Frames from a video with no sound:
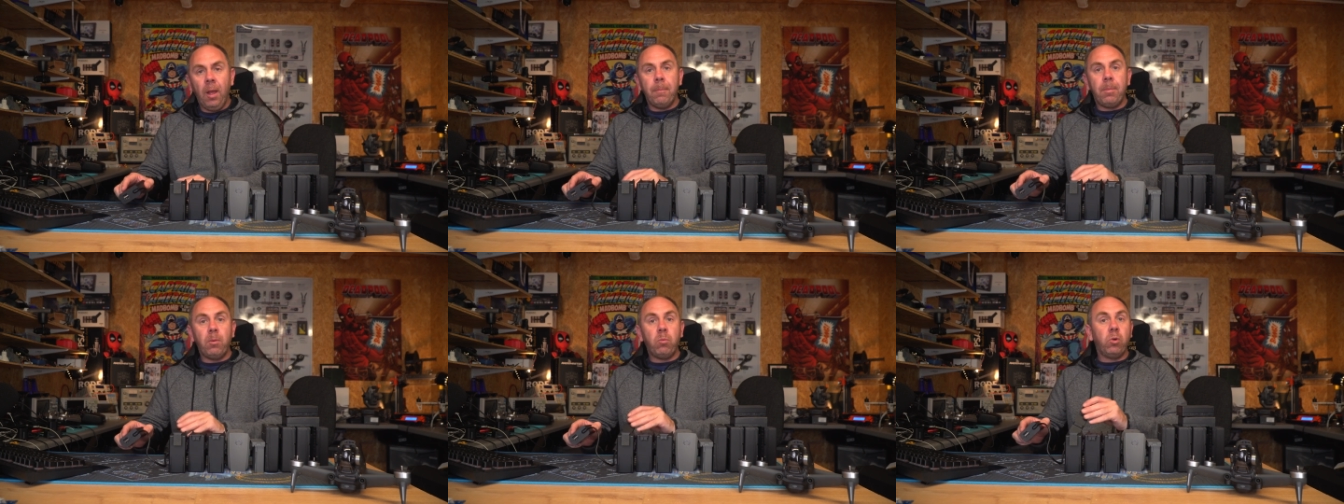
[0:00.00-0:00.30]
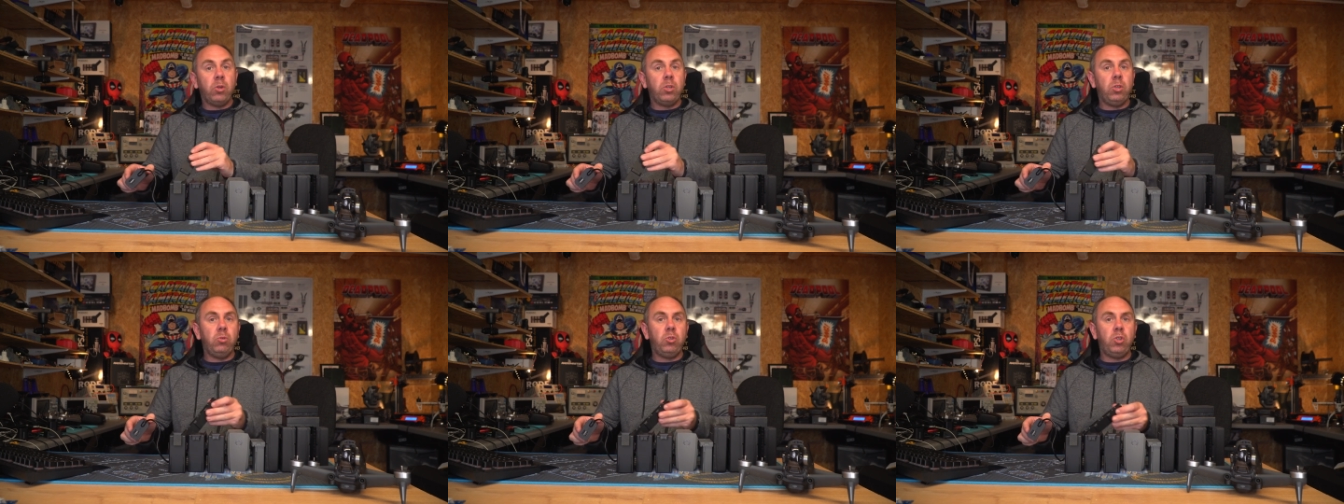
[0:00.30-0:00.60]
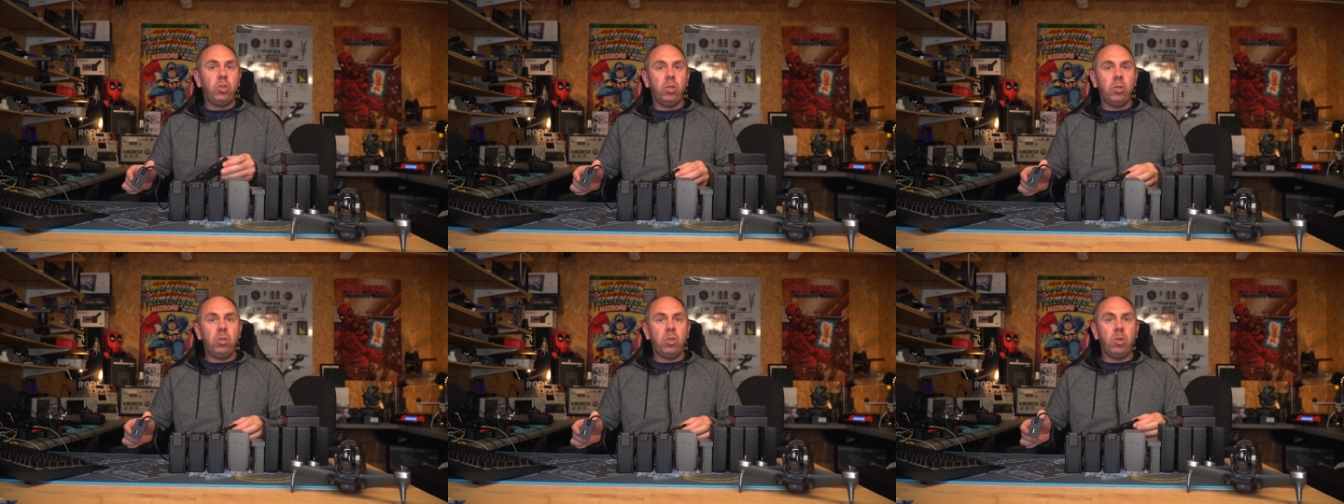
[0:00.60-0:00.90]
but what you
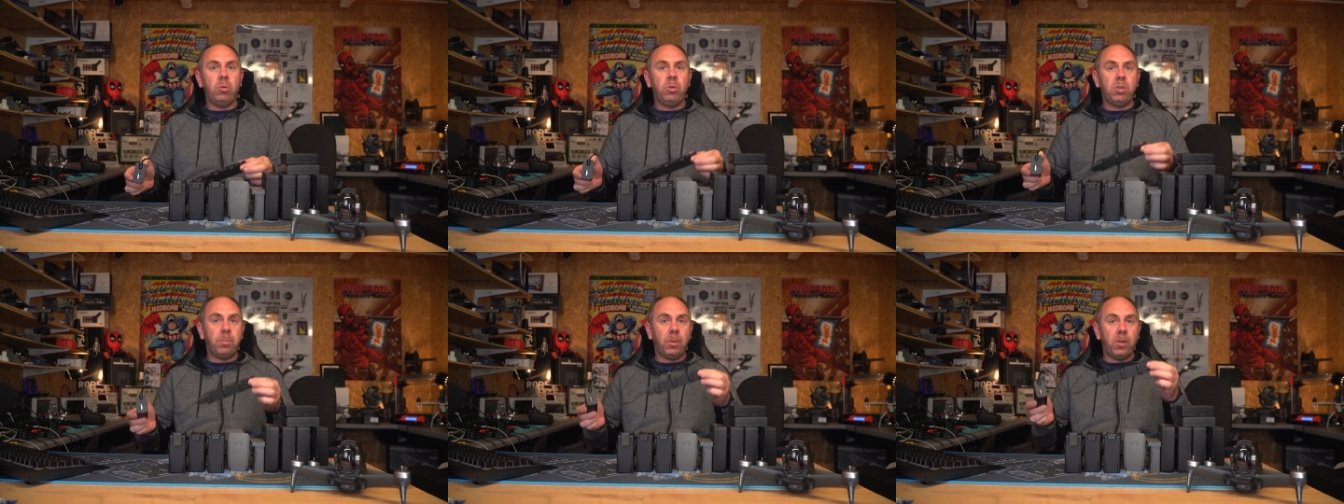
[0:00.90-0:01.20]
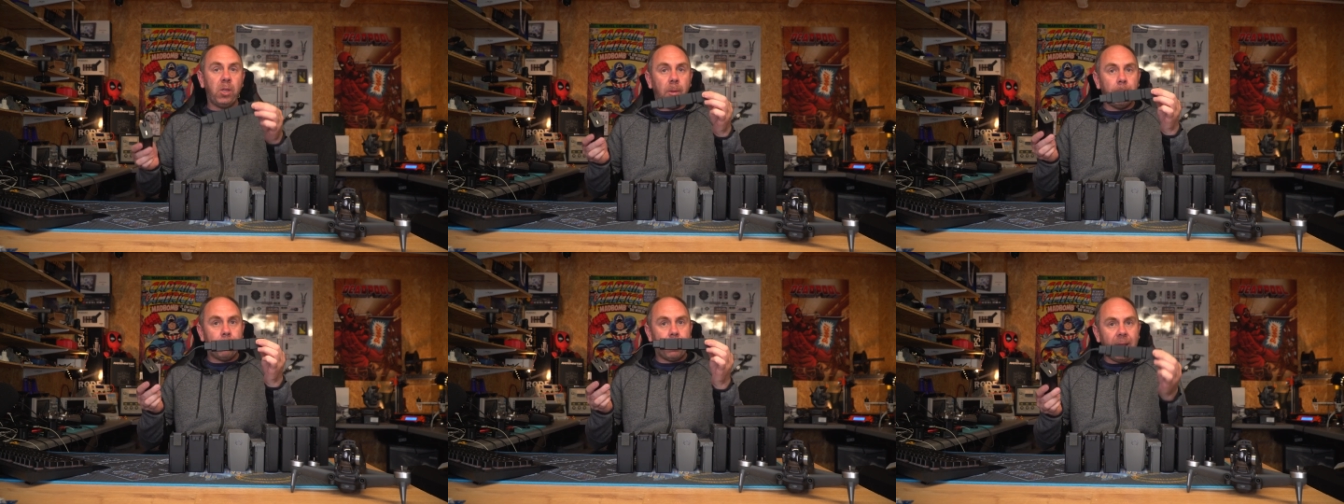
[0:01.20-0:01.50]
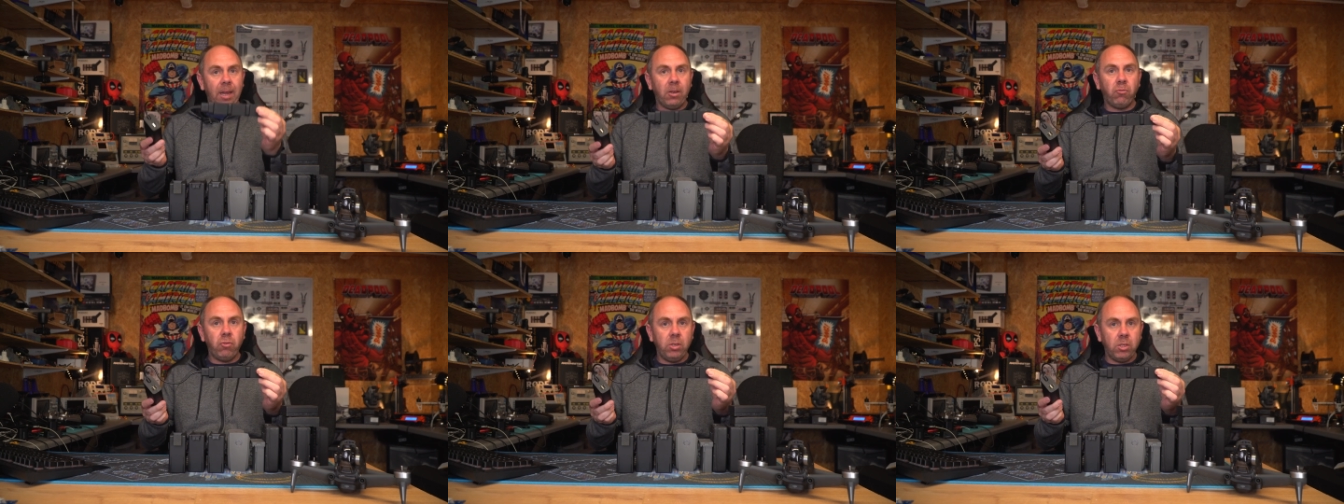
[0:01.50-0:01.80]
should do is put your
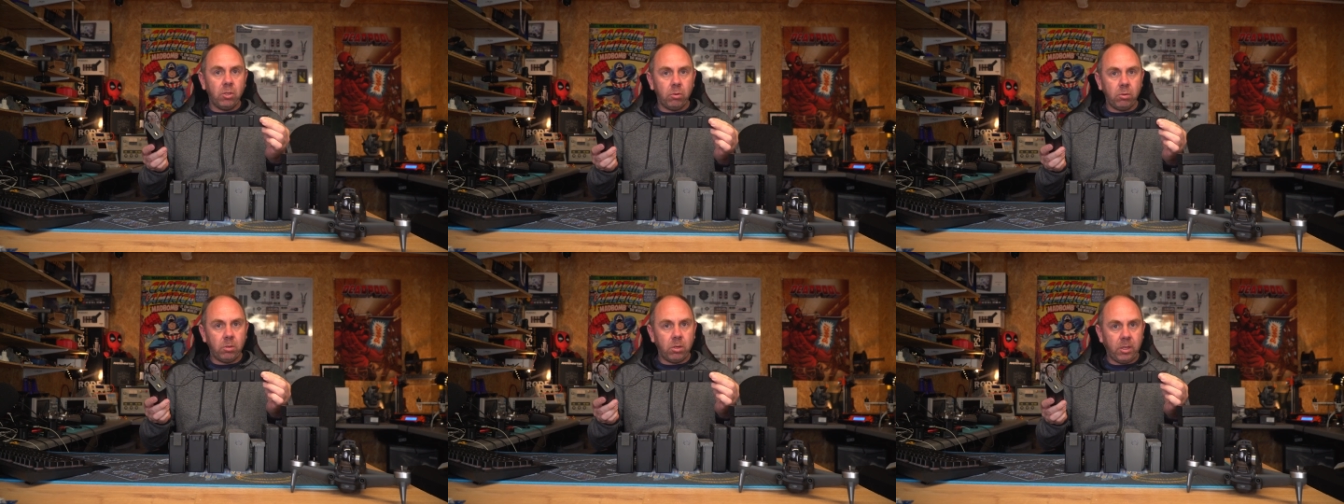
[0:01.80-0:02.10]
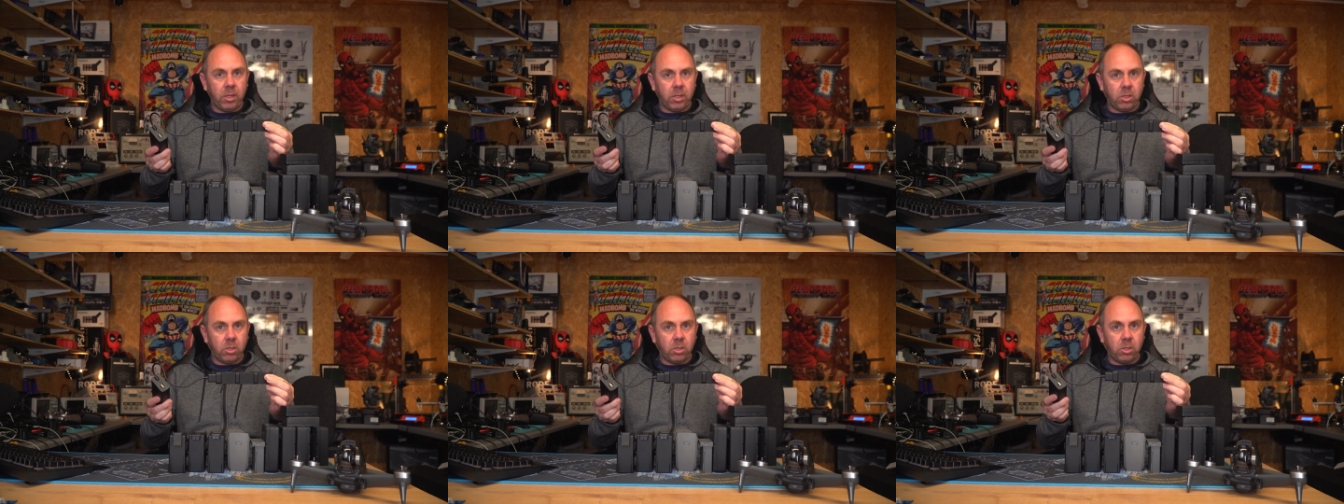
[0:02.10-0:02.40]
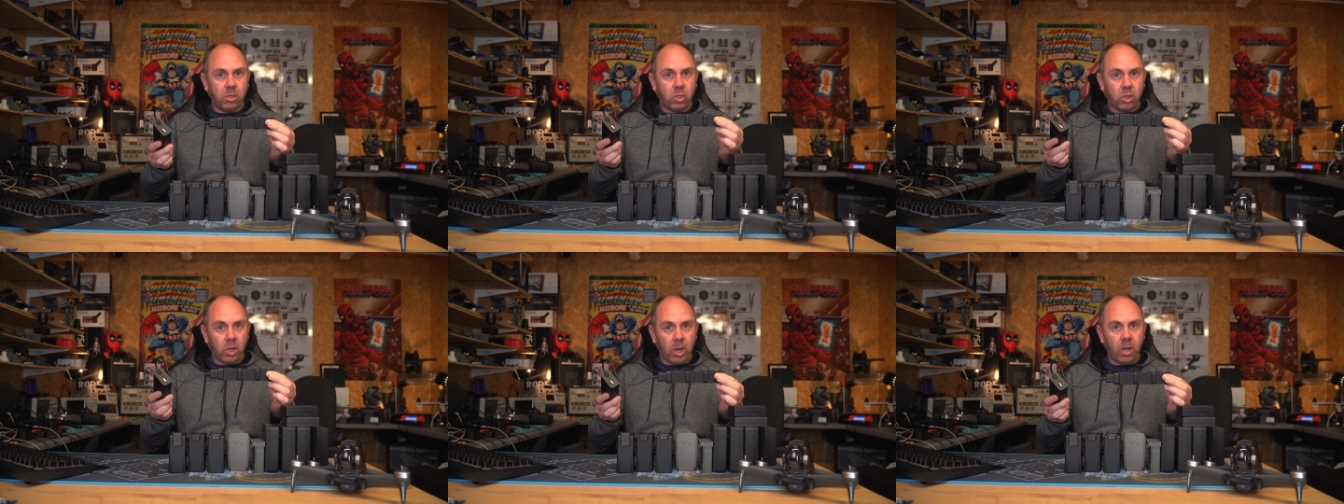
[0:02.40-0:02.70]
batteries onto this
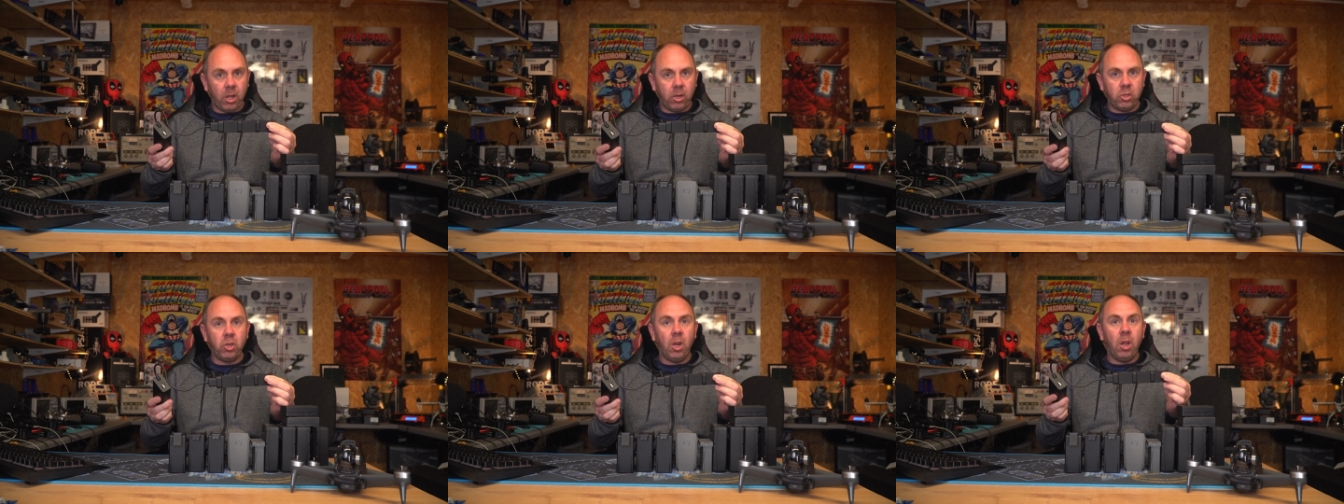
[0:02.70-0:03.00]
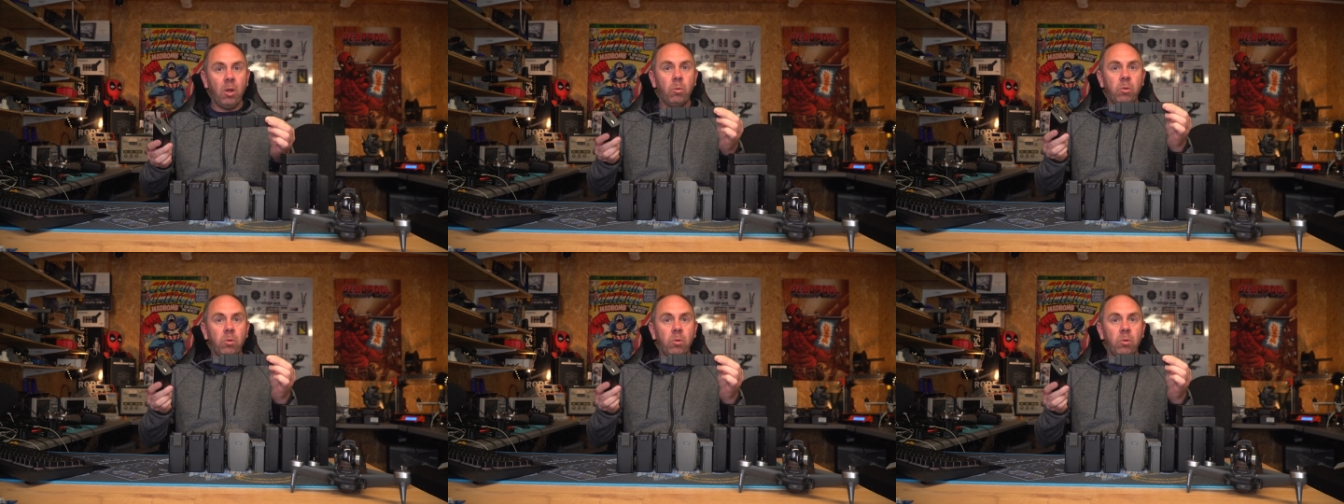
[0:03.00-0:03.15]
to charge.